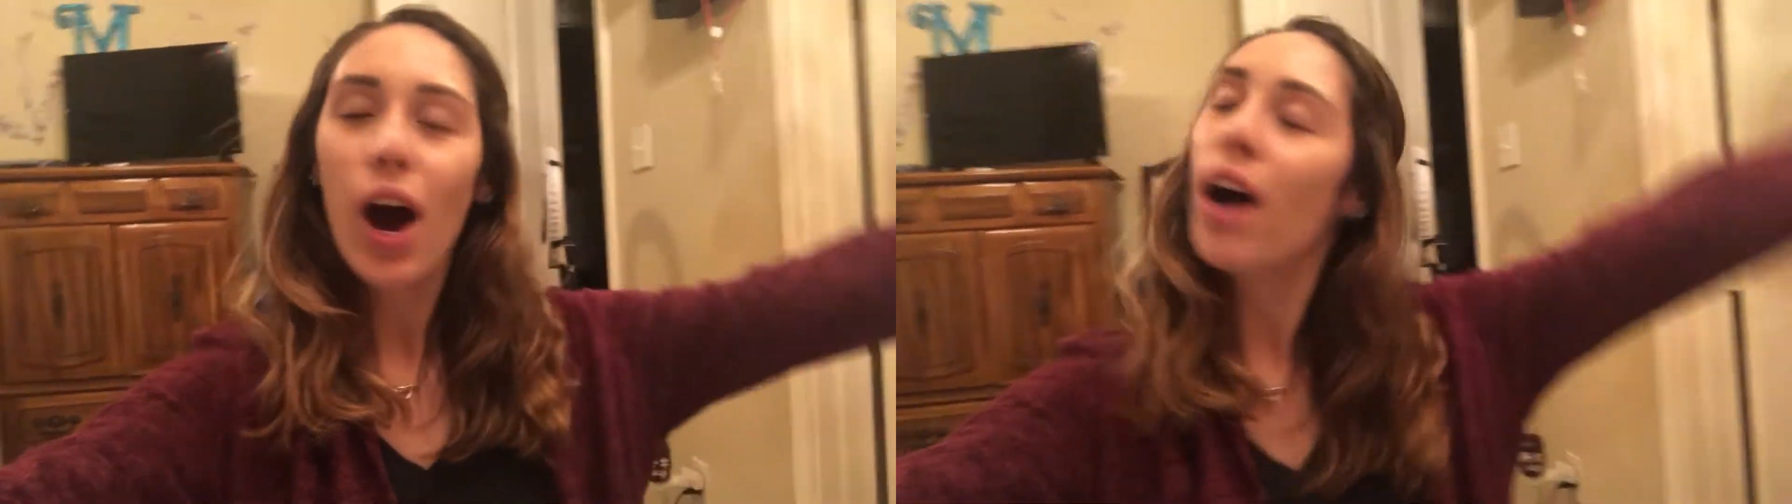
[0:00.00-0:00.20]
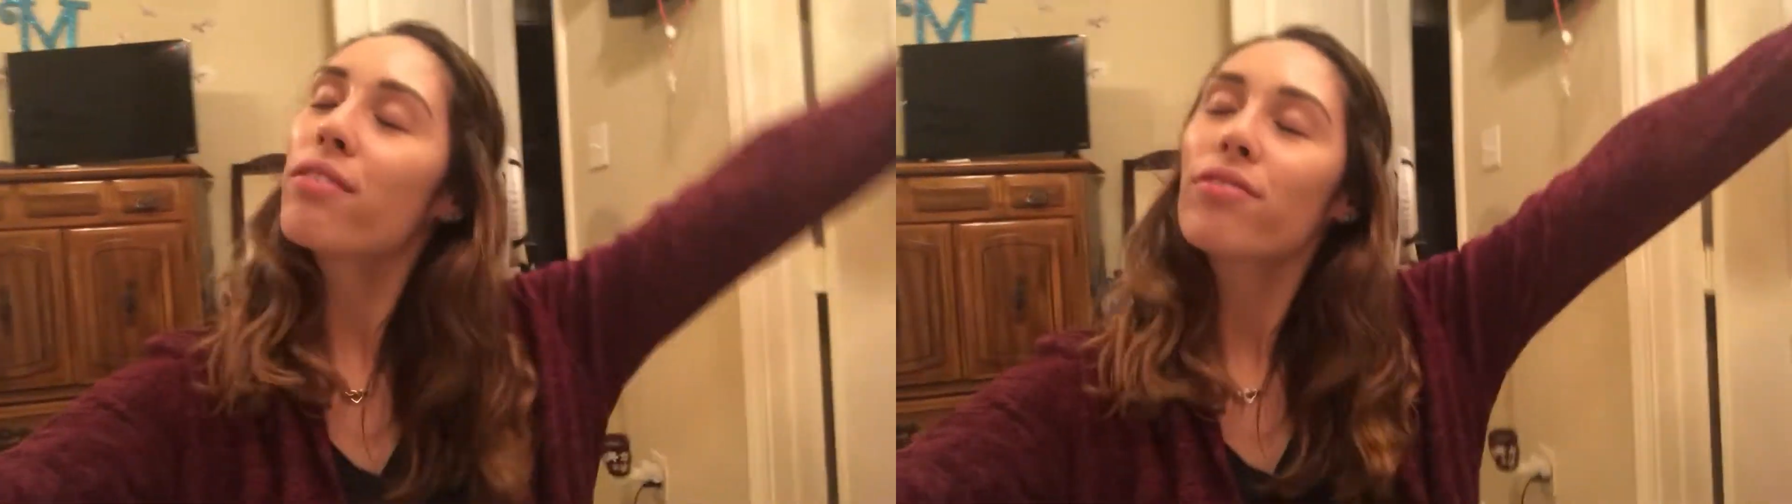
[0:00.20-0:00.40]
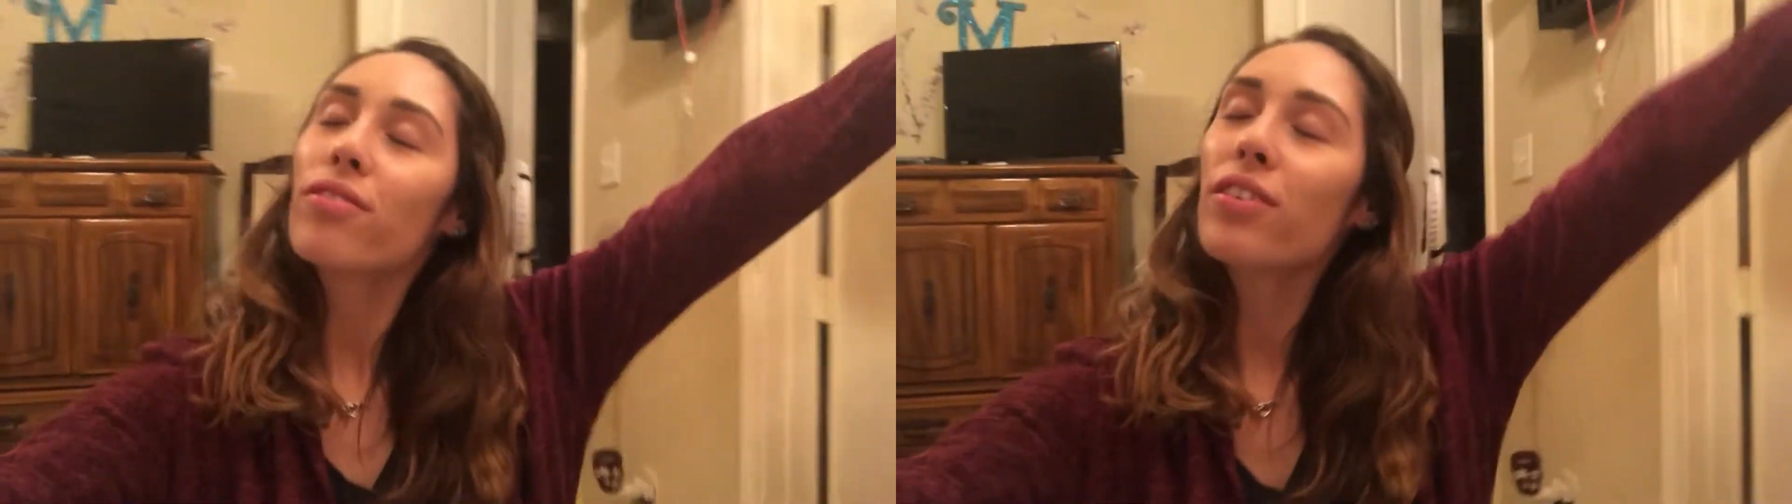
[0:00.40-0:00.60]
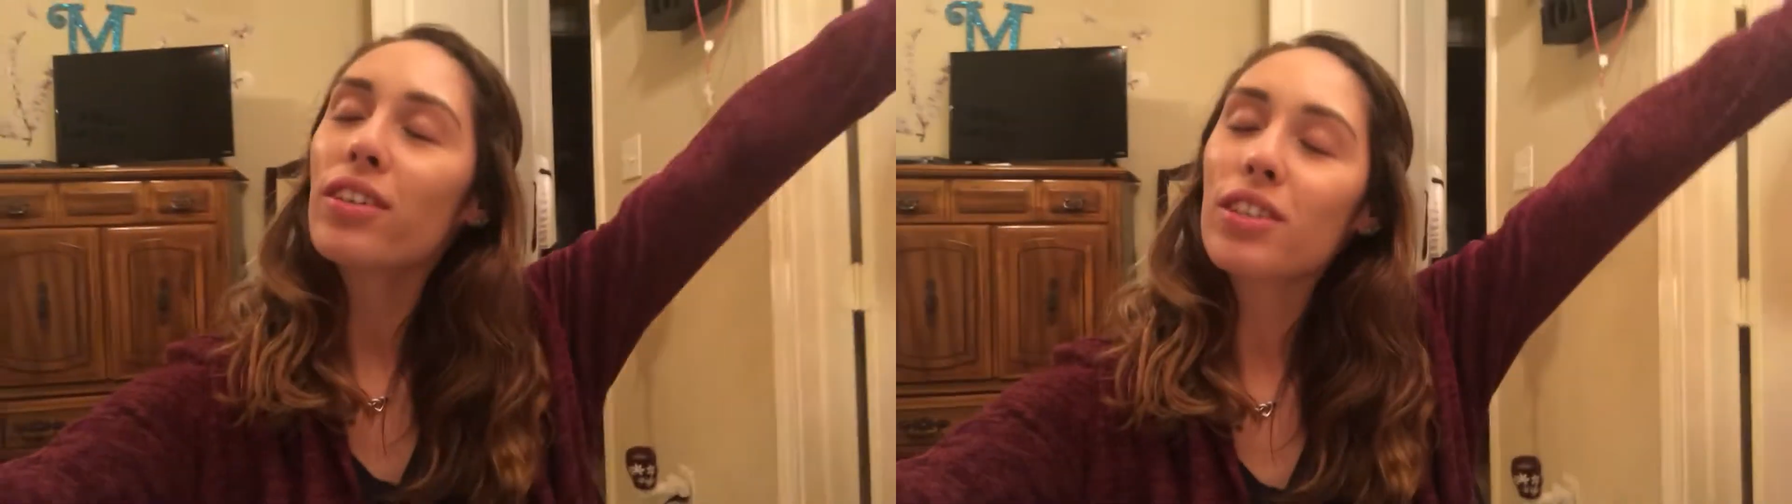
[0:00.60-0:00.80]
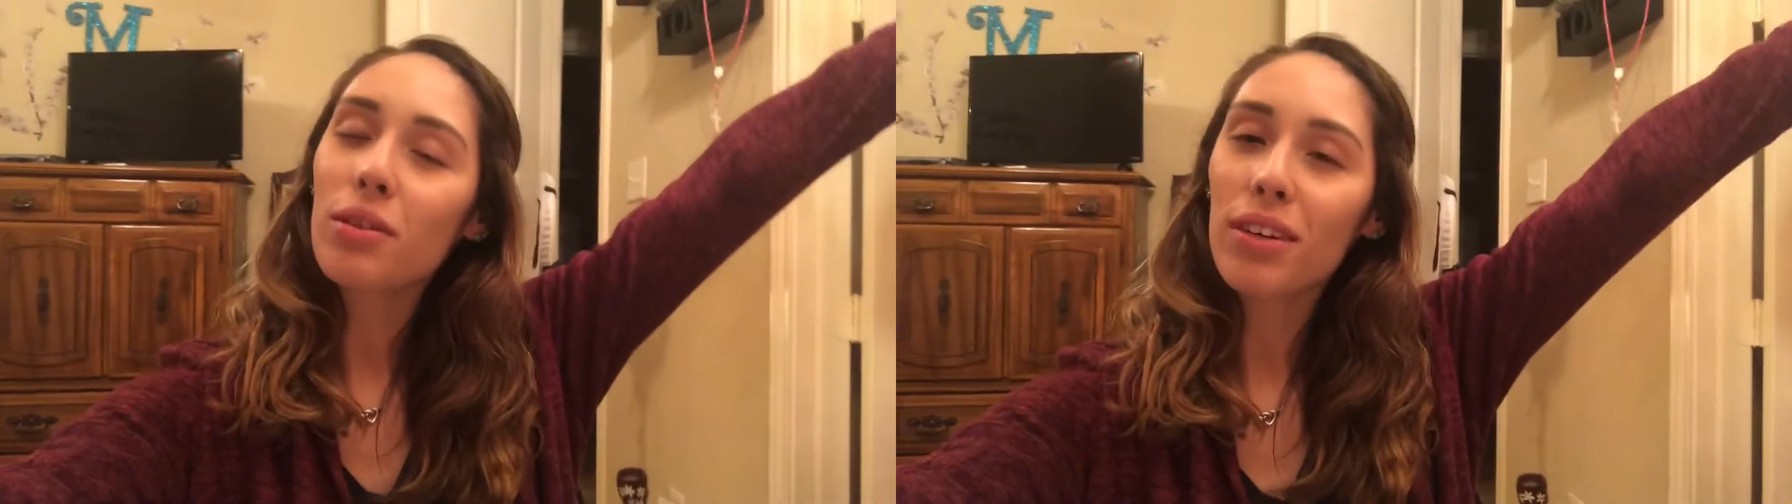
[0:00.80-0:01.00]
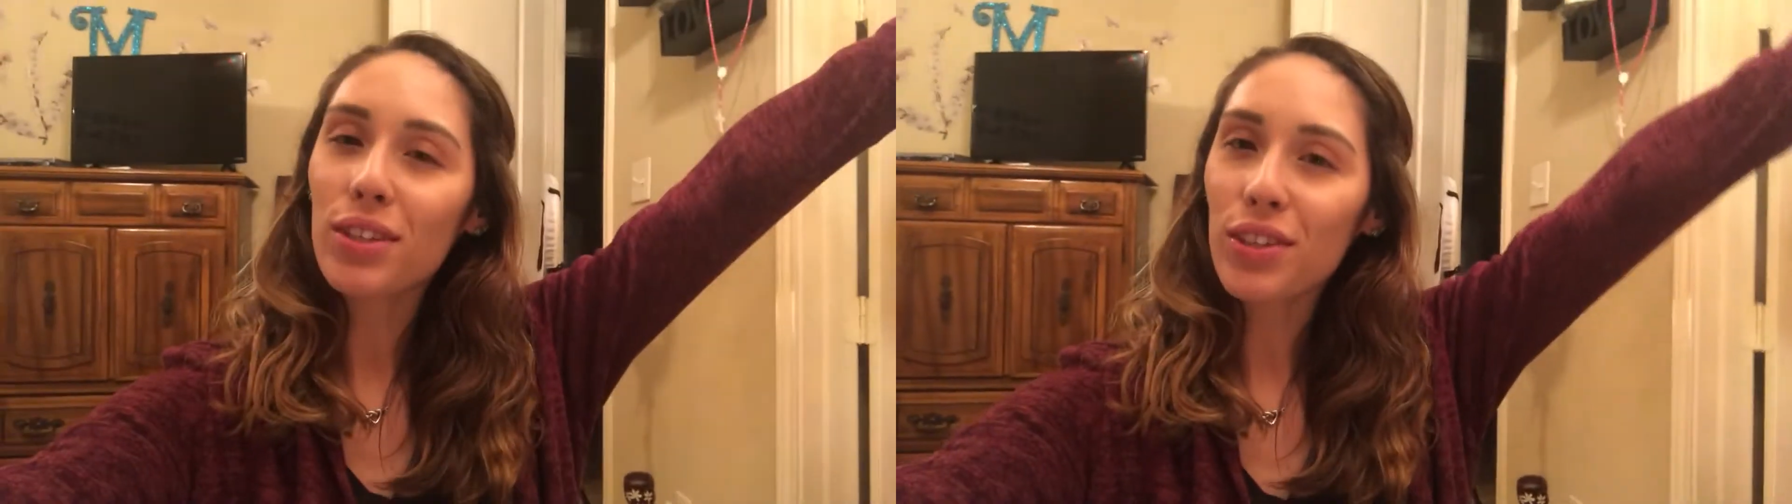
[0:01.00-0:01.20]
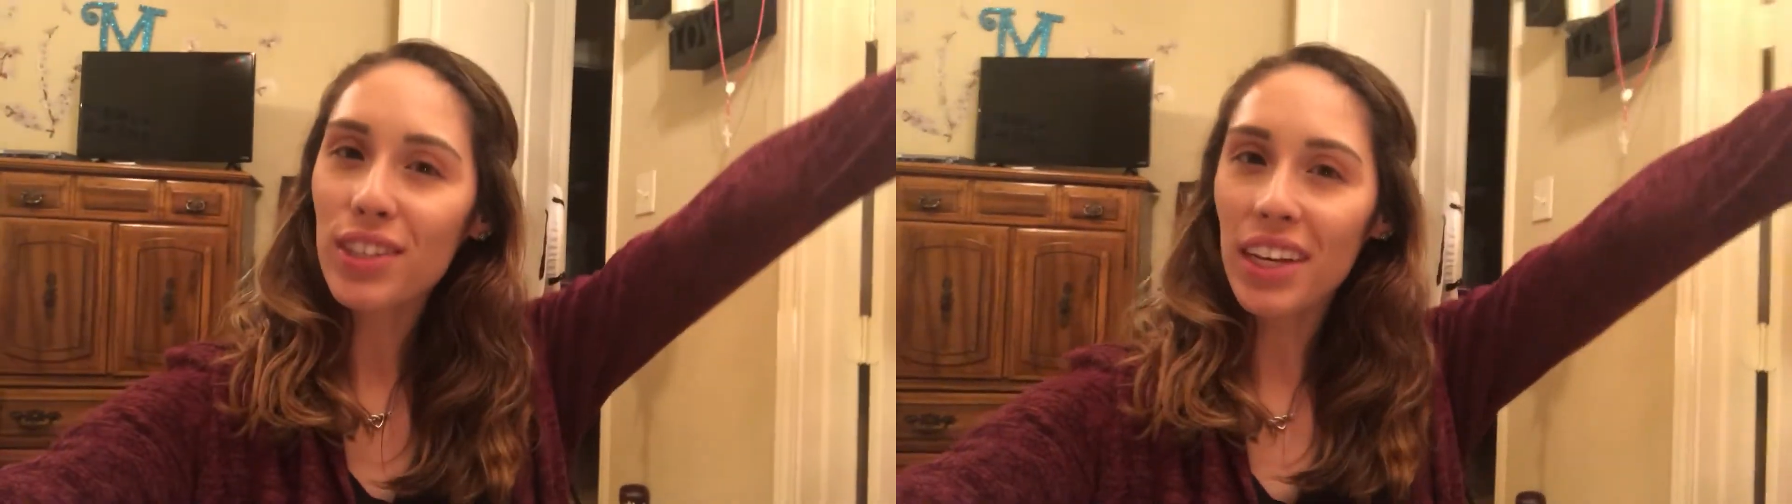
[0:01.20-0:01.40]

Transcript: off to Israel